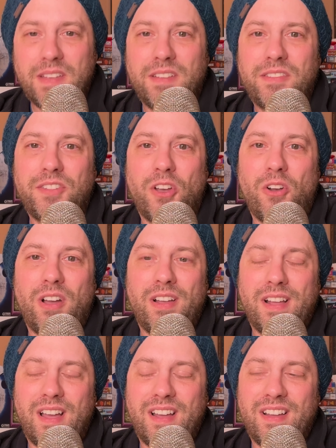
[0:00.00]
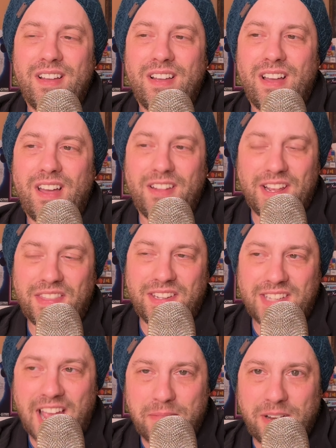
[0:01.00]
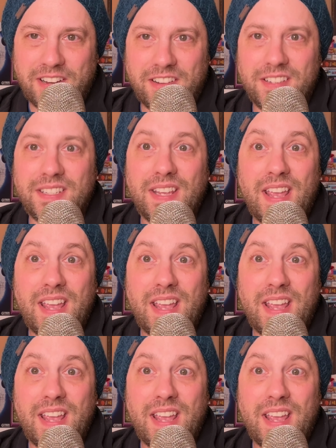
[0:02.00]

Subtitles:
So, unlike the tiebreakers,